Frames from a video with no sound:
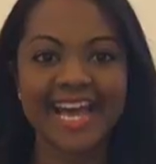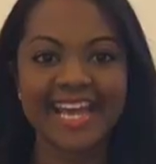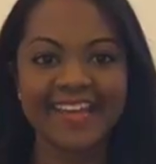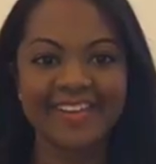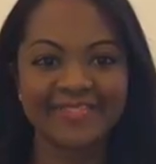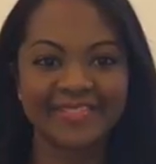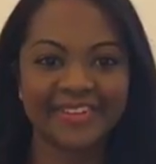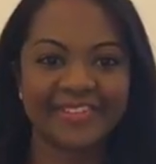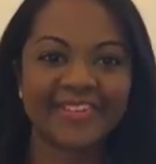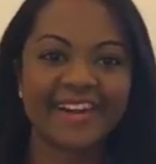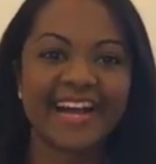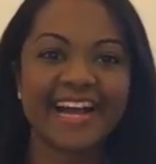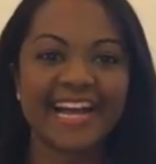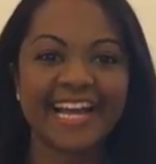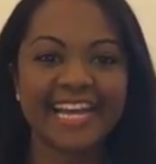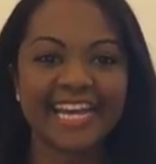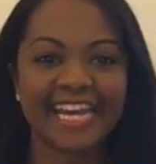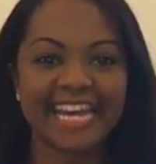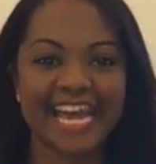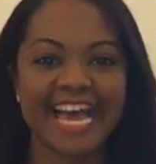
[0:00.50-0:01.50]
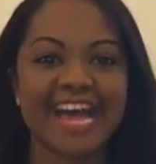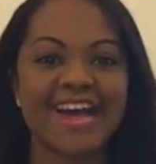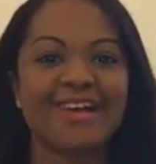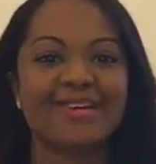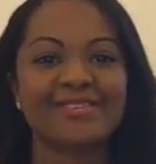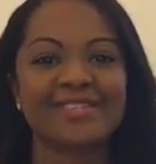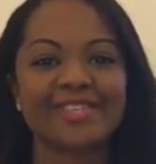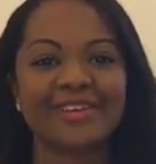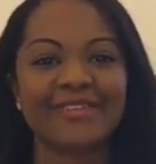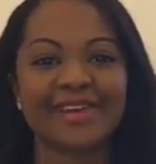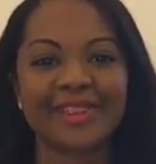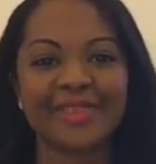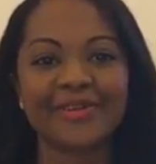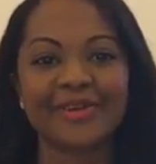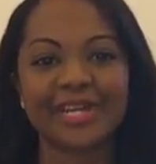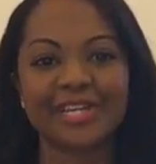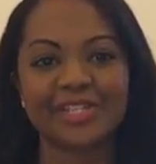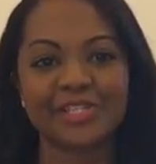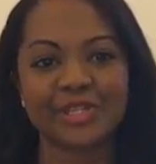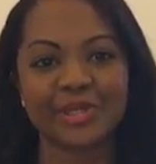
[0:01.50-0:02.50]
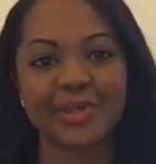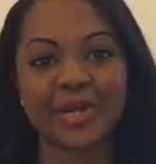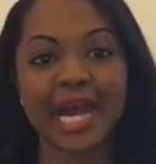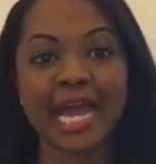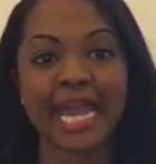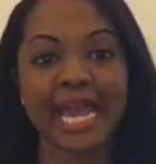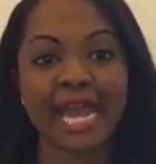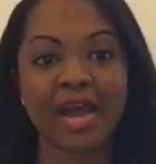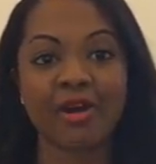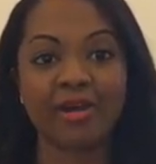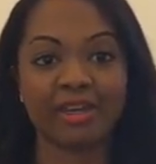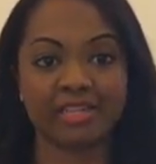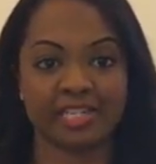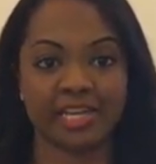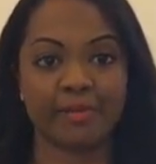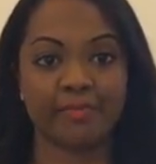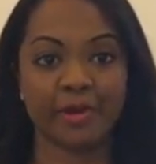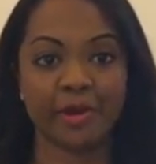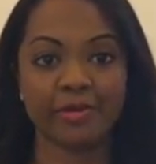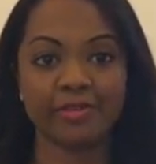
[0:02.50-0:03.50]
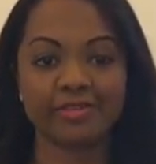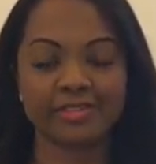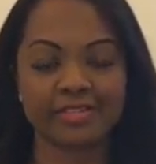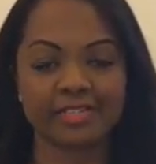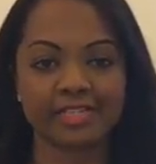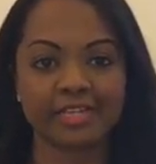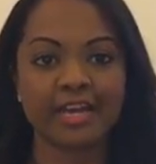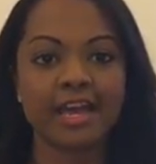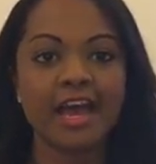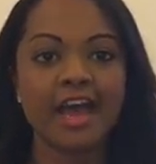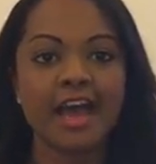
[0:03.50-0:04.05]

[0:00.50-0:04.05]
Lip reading: Hi everyone, so I thought I'd do a holiday post.